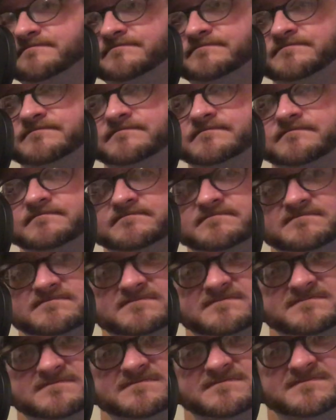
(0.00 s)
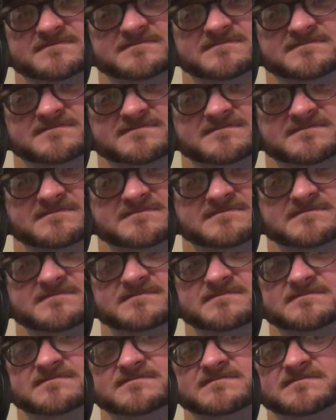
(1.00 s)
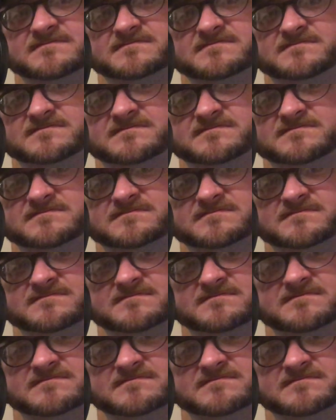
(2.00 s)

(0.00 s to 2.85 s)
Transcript: movie character, you have TV character, you have